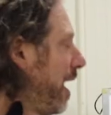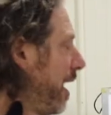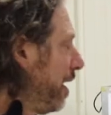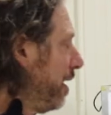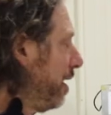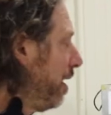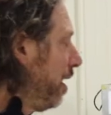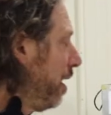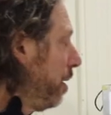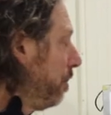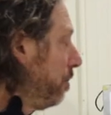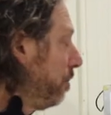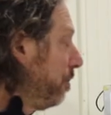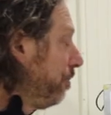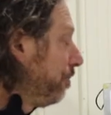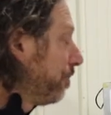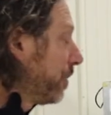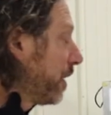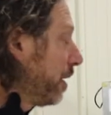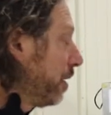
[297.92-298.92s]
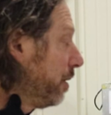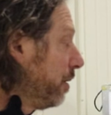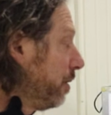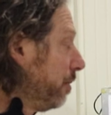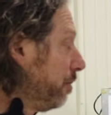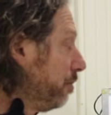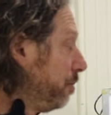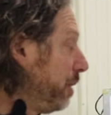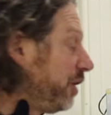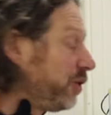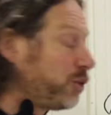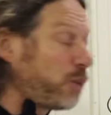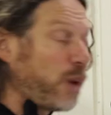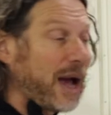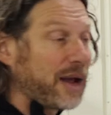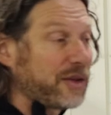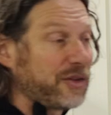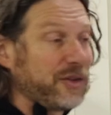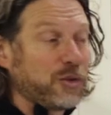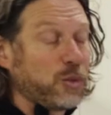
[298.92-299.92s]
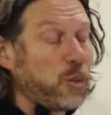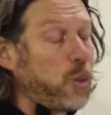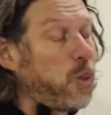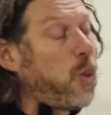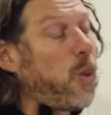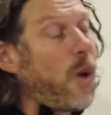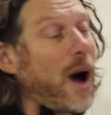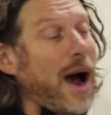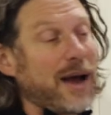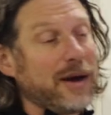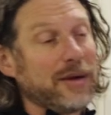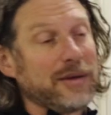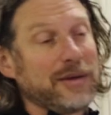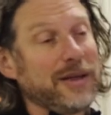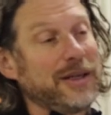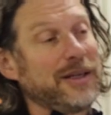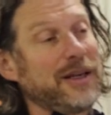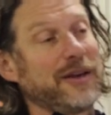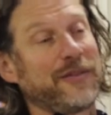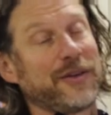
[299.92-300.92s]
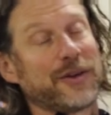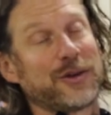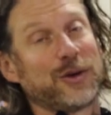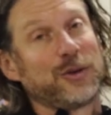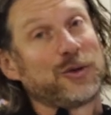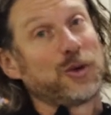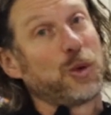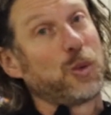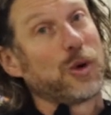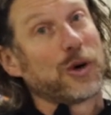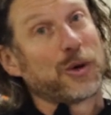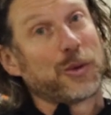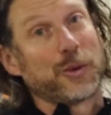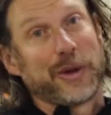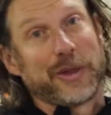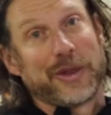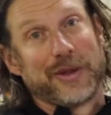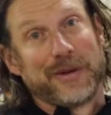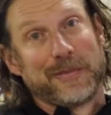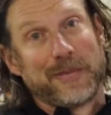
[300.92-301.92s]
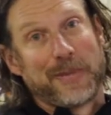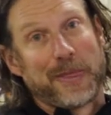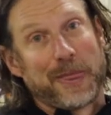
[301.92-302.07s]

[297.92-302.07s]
And Beeswax is wildly difficult to work with.